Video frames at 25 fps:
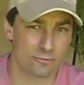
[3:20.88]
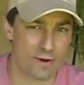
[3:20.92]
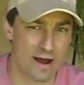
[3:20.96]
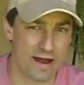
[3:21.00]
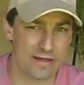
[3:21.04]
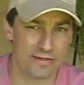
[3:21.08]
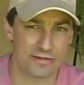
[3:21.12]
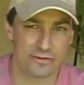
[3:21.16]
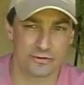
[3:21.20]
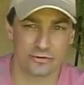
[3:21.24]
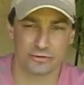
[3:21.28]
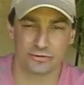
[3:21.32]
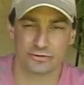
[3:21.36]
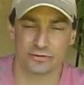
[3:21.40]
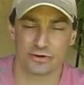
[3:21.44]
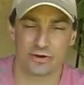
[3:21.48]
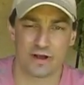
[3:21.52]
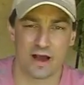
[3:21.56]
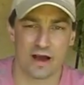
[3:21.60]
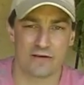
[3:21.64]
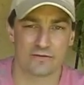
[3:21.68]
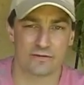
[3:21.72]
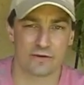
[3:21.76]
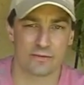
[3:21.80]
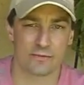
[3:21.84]
right through to
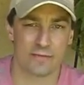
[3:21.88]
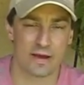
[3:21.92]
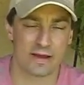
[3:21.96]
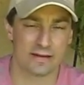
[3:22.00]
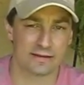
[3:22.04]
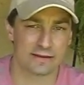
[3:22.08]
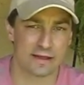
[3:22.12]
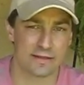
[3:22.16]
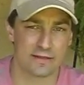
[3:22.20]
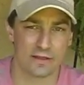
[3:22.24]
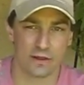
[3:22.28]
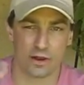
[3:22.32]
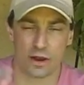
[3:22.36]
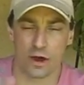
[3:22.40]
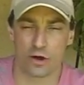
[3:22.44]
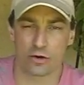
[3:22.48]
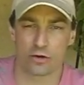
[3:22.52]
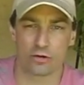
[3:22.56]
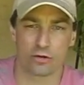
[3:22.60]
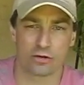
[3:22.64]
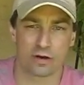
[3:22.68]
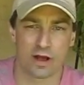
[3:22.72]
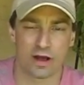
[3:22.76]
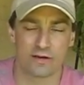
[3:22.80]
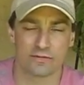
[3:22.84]
government and the
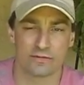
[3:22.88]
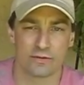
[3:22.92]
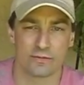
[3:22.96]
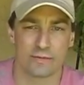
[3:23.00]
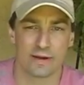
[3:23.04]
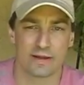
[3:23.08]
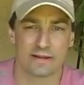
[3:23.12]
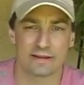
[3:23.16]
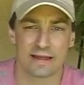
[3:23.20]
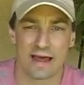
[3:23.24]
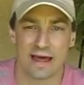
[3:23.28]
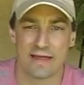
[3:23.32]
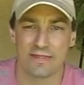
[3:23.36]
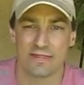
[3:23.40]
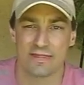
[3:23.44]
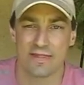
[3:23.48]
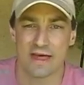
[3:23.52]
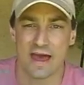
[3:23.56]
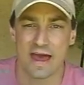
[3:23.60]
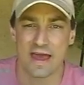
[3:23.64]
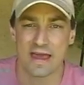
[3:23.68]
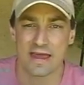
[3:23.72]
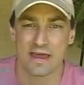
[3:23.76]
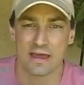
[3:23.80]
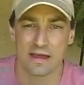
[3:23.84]
local government, and
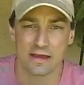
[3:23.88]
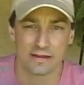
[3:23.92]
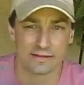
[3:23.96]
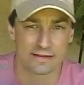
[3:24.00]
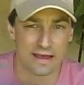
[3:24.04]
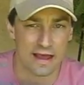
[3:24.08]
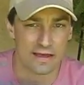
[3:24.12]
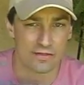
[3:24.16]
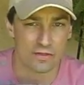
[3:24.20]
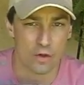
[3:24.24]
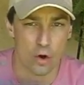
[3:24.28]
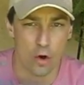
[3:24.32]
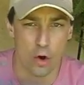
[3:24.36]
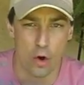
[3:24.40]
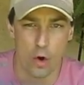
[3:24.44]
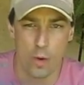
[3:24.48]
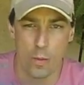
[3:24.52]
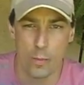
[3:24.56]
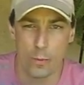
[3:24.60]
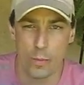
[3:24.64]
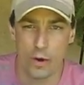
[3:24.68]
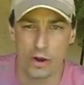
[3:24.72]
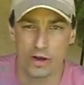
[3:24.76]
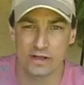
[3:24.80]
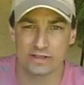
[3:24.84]
they take the whole
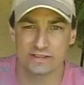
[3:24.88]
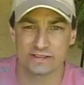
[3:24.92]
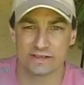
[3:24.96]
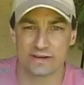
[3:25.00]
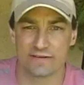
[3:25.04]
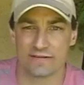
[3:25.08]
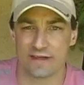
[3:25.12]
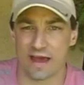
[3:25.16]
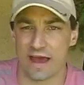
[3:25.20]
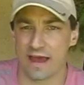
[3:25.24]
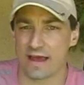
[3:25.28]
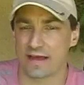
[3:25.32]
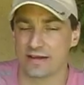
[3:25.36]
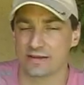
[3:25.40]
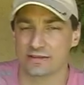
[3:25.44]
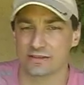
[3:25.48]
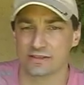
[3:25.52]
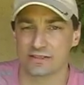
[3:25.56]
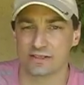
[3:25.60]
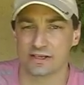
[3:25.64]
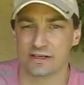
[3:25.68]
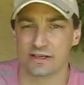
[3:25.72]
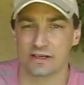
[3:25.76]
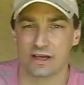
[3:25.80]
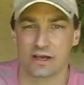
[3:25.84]
policy of the
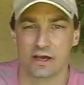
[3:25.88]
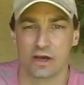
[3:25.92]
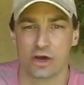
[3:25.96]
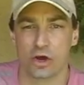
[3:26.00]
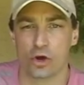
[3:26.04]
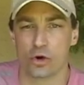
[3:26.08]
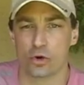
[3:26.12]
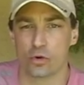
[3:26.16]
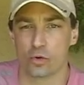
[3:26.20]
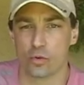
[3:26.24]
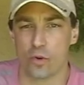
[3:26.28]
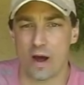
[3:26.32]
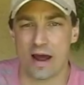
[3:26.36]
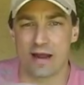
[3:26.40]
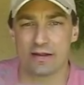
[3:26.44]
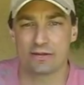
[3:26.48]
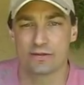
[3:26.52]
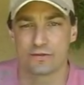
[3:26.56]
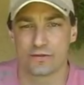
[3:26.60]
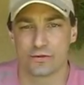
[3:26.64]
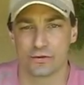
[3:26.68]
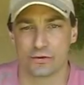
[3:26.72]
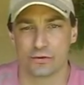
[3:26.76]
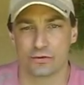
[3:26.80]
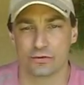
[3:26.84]
ANC right
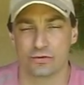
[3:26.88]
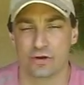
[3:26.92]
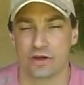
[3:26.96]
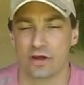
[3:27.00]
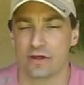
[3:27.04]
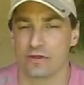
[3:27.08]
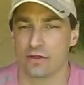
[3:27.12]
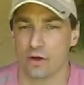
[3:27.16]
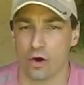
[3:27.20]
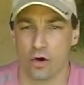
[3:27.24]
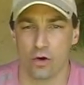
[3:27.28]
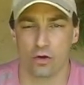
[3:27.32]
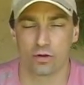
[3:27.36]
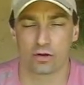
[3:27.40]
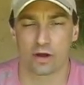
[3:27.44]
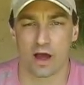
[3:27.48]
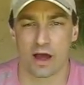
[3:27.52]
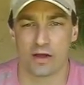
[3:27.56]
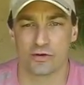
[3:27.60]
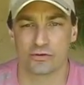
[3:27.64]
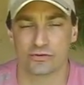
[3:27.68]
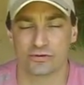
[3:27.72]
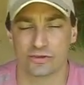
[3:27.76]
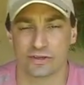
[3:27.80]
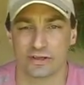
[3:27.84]
through the whole
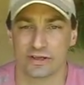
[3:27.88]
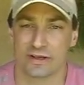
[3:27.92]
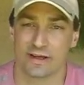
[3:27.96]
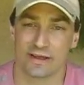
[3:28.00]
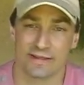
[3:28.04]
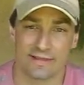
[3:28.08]
country.